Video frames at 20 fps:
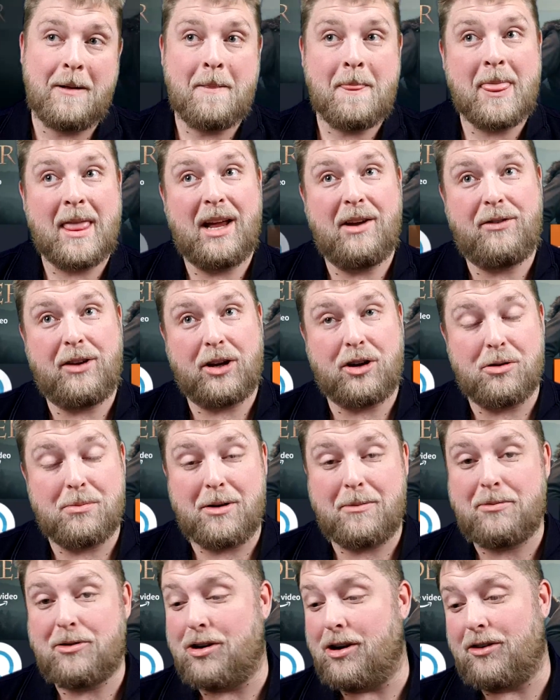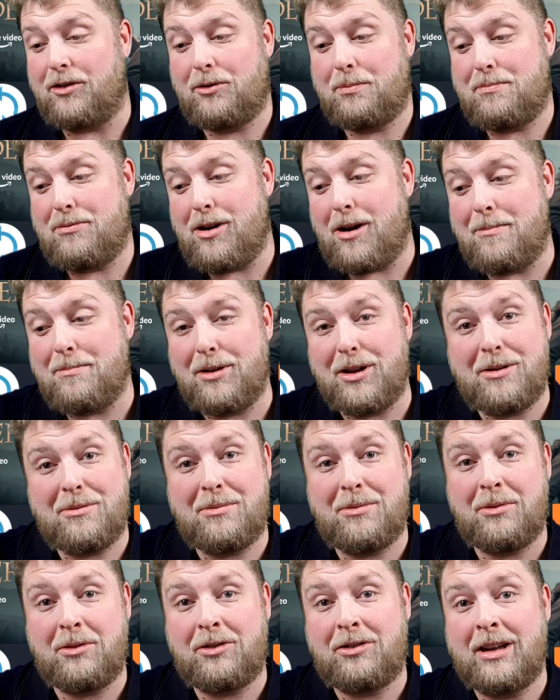If you come across
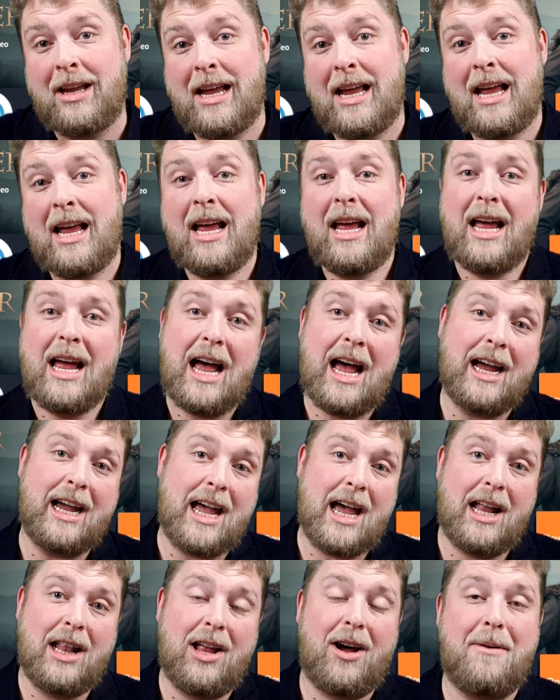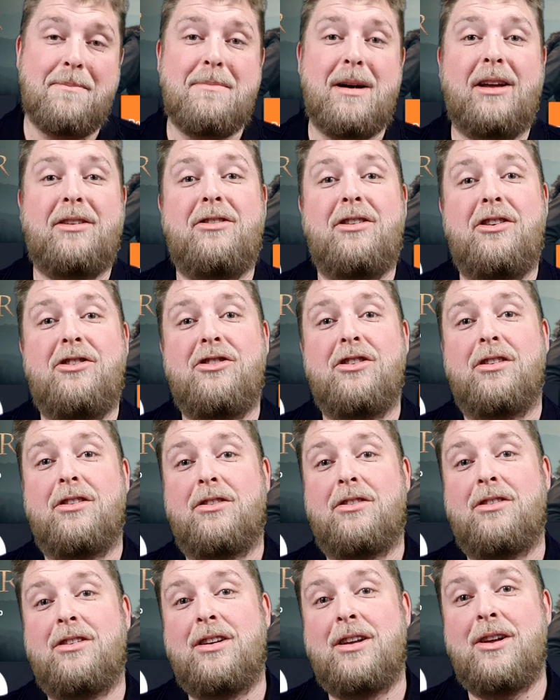problems, I get a lot of
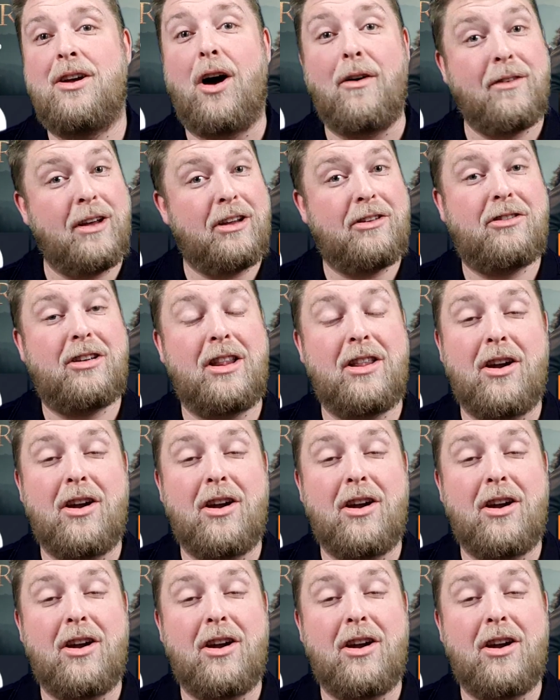messages. Obviously, there